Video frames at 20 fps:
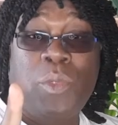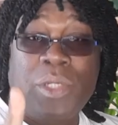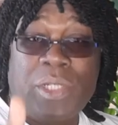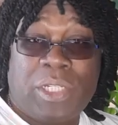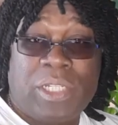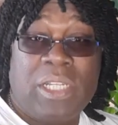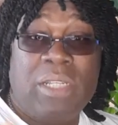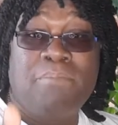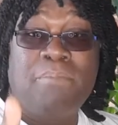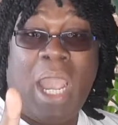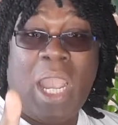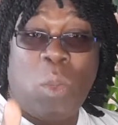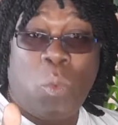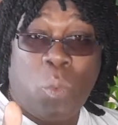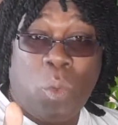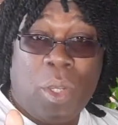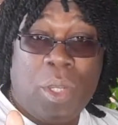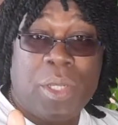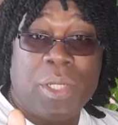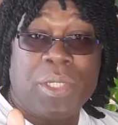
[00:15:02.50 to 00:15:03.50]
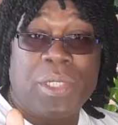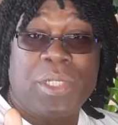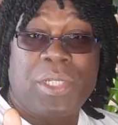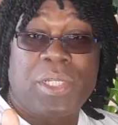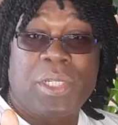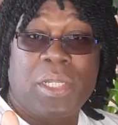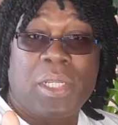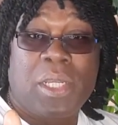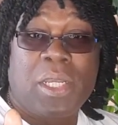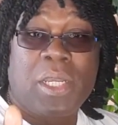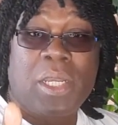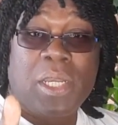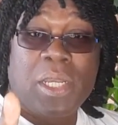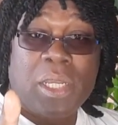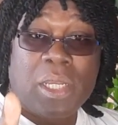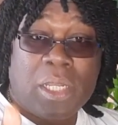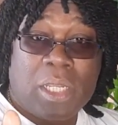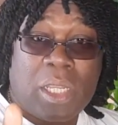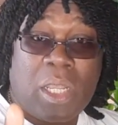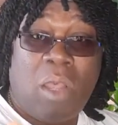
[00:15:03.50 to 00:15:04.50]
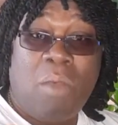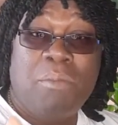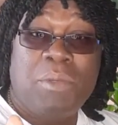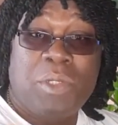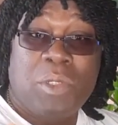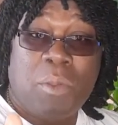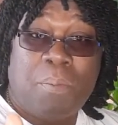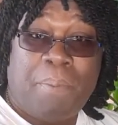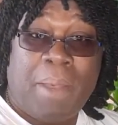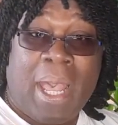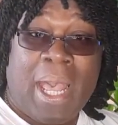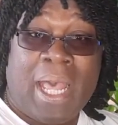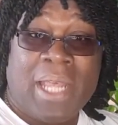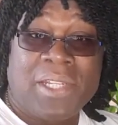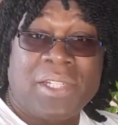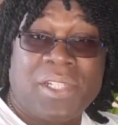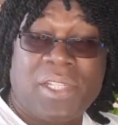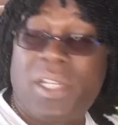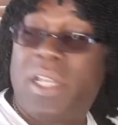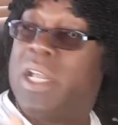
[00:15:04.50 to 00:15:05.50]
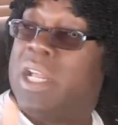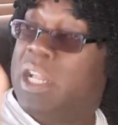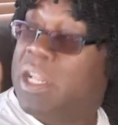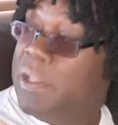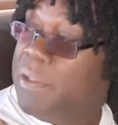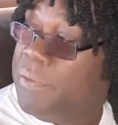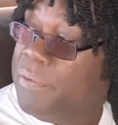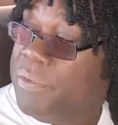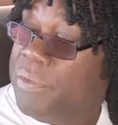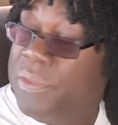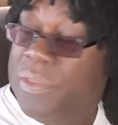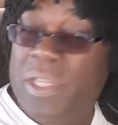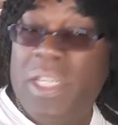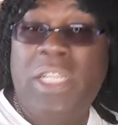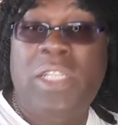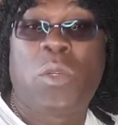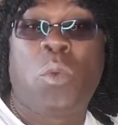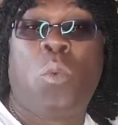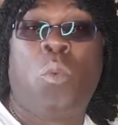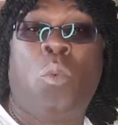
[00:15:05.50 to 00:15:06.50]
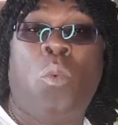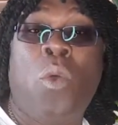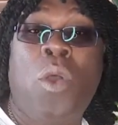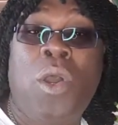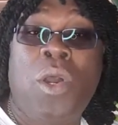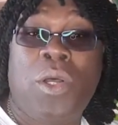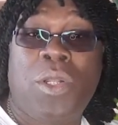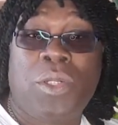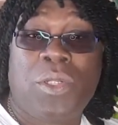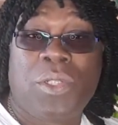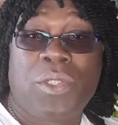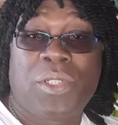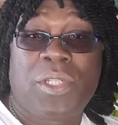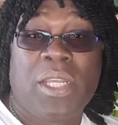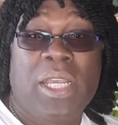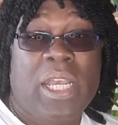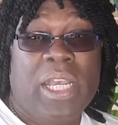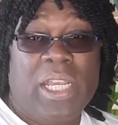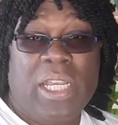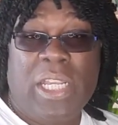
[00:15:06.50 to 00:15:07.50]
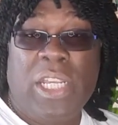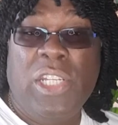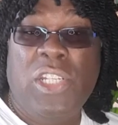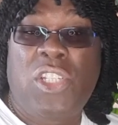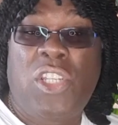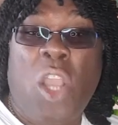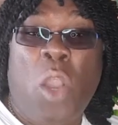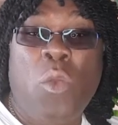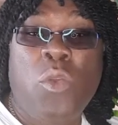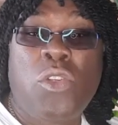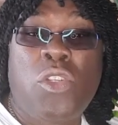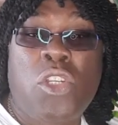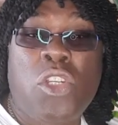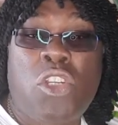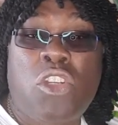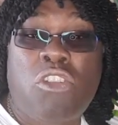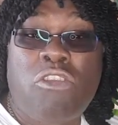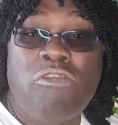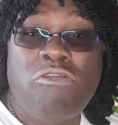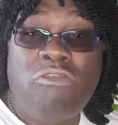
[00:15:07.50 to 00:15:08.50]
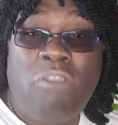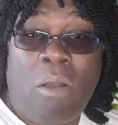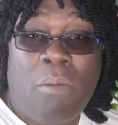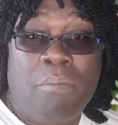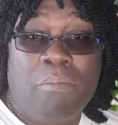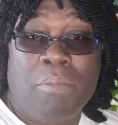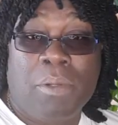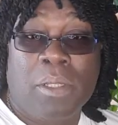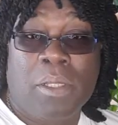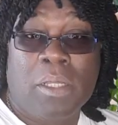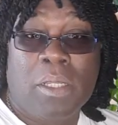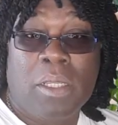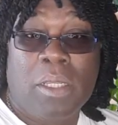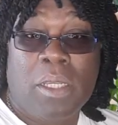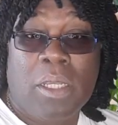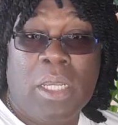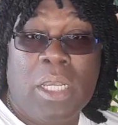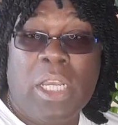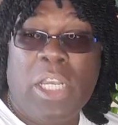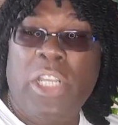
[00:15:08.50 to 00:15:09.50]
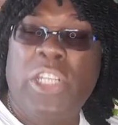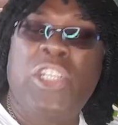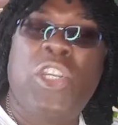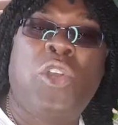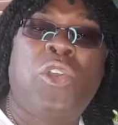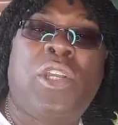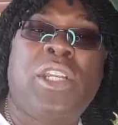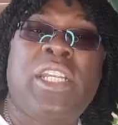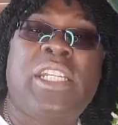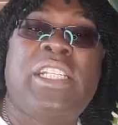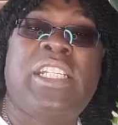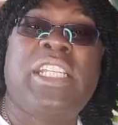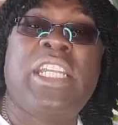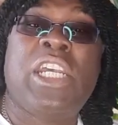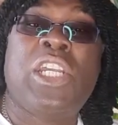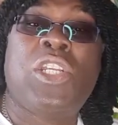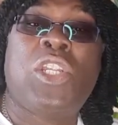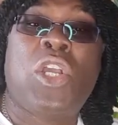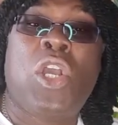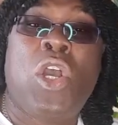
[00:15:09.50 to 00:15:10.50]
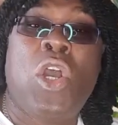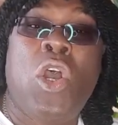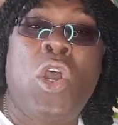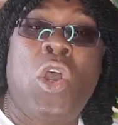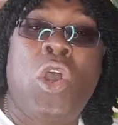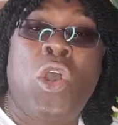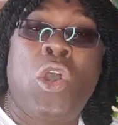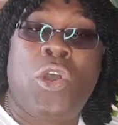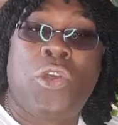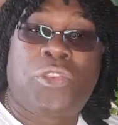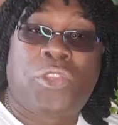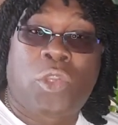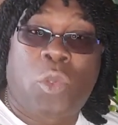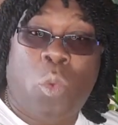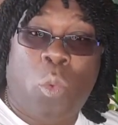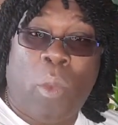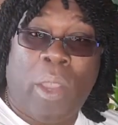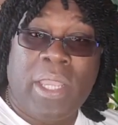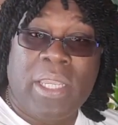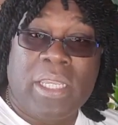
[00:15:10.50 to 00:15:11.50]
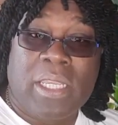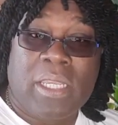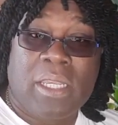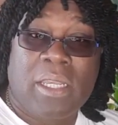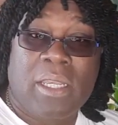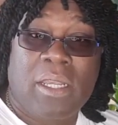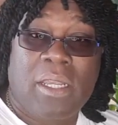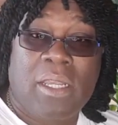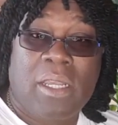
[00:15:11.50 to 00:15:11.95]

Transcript: will see my words come to pass. This world is going to crumble. You're going to see an earthquake.